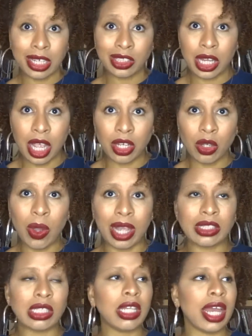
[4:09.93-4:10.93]
Actually, I do. I
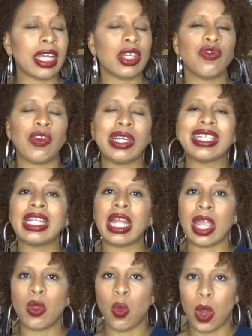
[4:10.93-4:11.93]
actually like it. It's very
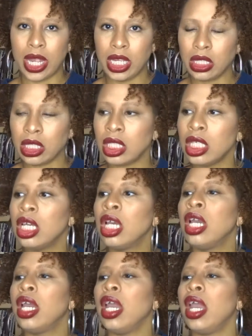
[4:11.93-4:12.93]
lightweight.
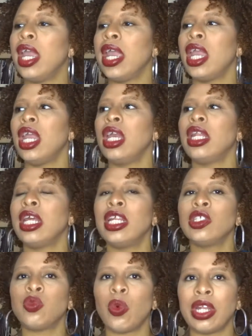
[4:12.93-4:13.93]
And it
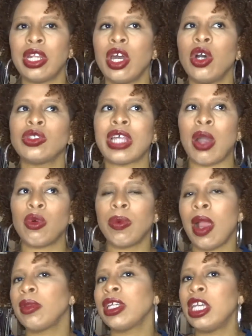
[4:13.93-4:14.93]
is one of those I will
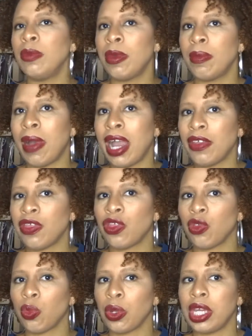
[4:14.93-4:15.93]
probably keep in my
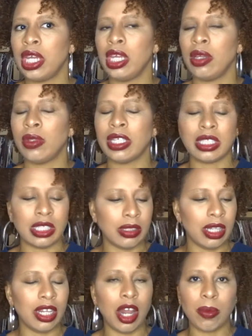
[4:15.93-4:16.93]
three. This
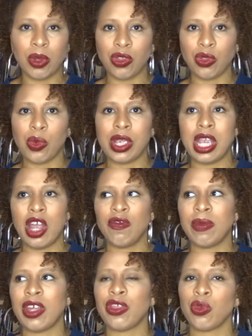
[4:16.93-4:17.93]
is the number three
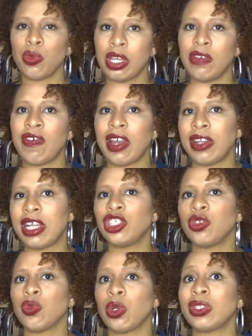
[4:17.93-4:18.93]
of my three
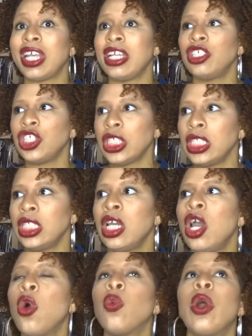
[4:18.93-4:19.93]
foundation rotation.
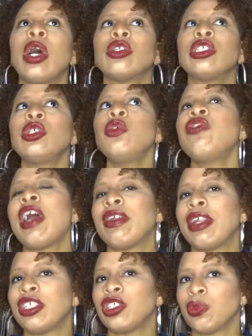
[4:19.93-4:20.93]
Well, two
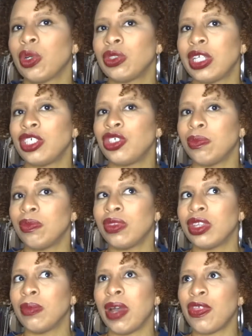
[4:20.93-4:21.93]
foundation rotation.
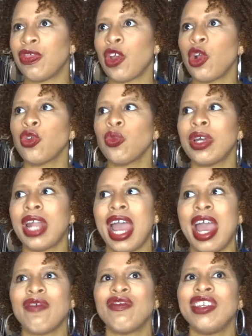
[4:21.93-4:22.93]
My third one, I
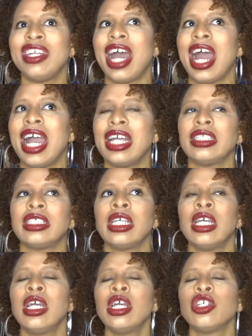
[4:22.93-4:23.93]
have not
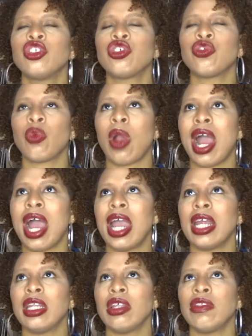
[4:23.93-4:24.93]

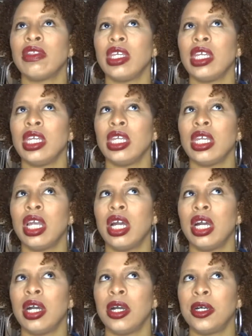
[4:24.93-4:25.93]
tried the
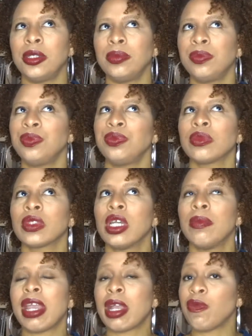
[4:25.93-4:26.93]
um,
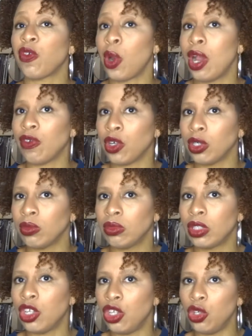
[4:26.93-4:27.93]
Make Up Forever,
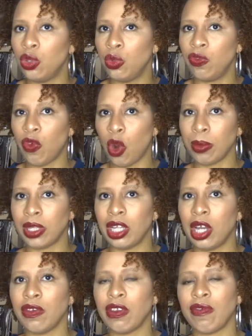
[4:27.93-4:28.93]
the new
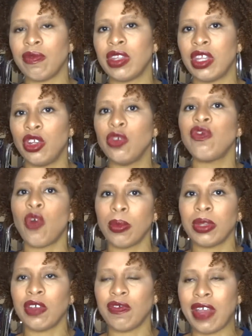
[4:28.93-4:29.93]
formula of the, the new
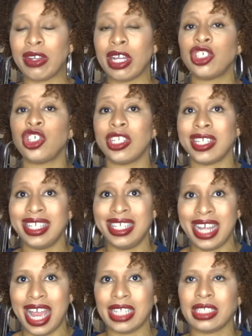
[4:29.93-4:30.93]
formula foundation
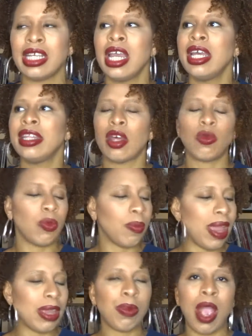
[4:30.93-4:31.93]
yet. That
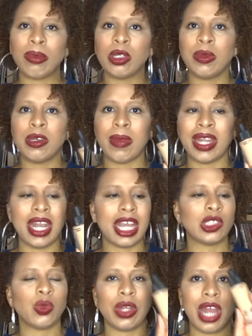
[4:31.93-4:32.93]
may probably be my
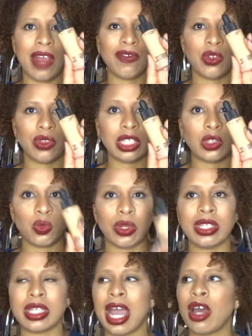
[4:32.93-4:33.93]
next one after this
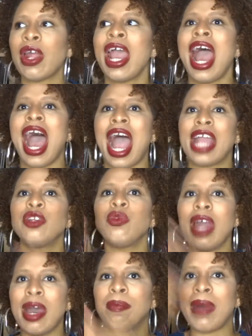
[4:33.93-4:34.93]
runs out. I do
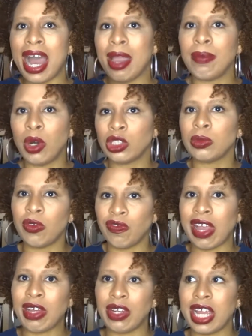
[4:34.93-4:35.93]
not buy multiple
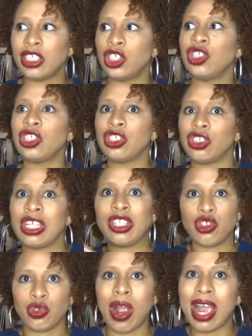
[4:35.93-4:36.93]
foundations
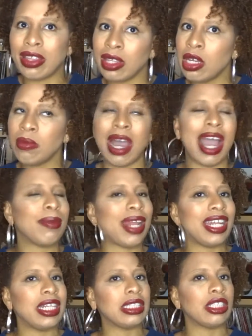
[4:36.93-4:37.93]
and try them. I'm
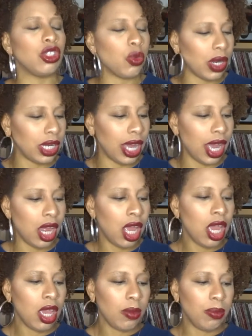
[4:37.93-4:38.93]
not into doing that
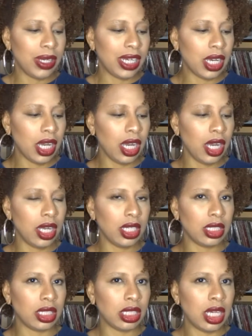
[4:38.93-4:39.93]

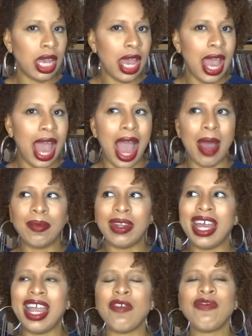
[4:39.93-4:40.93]
because... I'm,
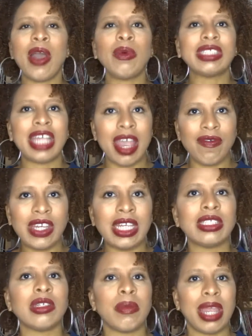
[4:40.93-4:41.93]
if I was heavy
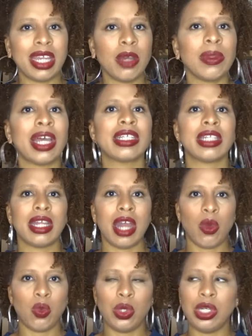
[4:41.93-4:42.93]
into makeup like that,
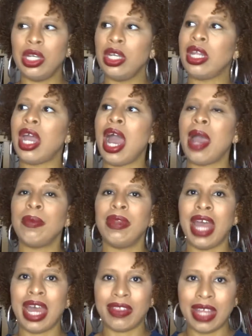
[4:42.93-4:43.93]
I would. I'm
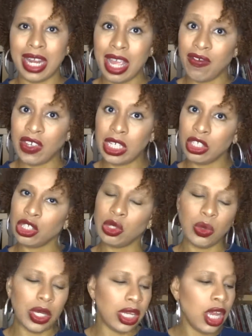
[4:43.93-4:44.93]
not that heavy
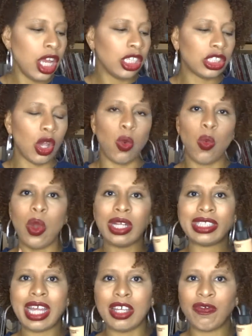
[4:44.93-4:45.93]
into it. So
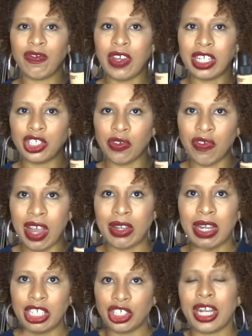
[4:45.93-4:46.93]
once I finish a
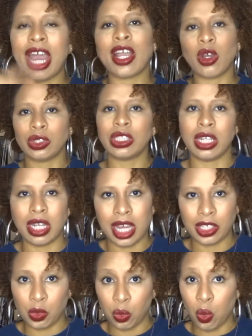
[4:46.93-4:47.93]
foundation, I go to the
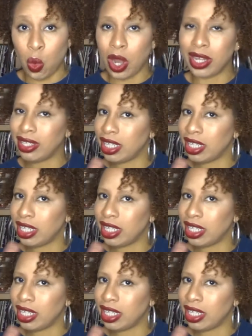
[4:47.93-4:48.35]
next one.